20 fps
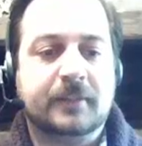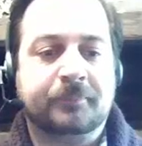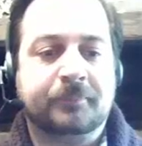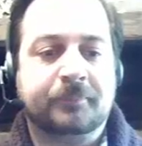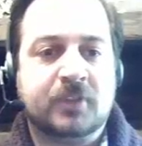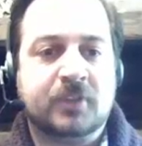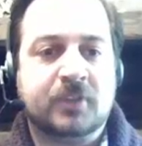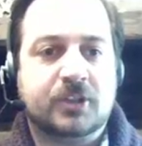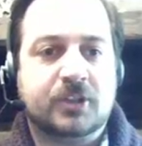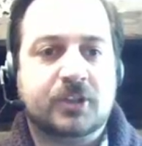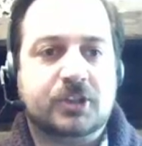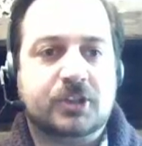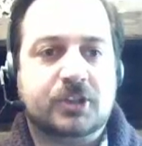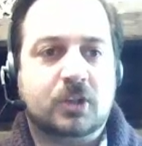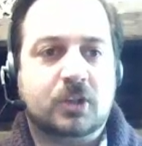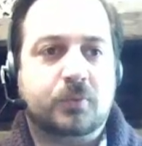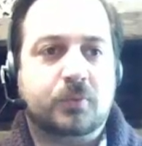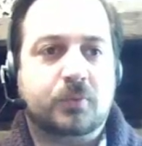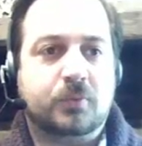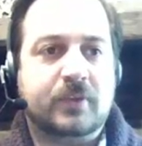
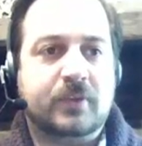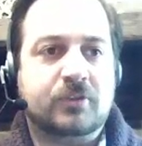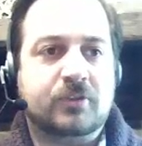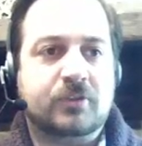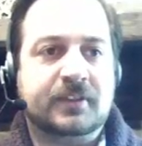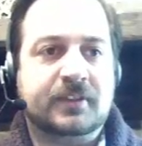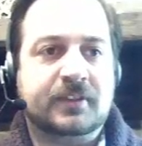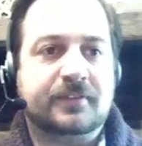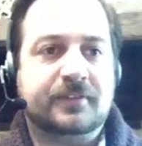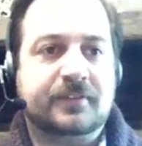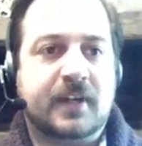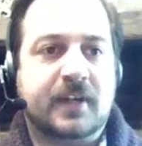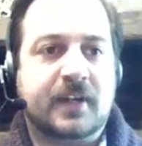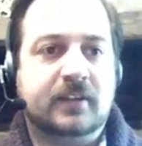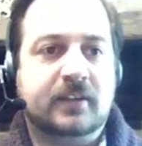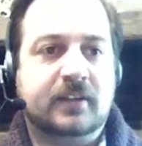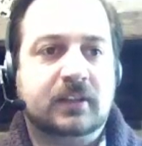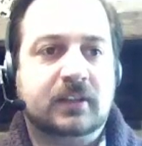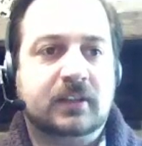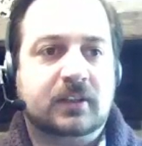So if we run the
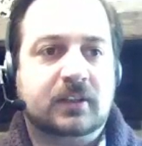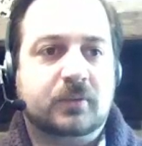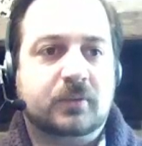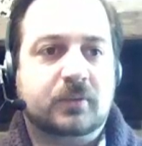file,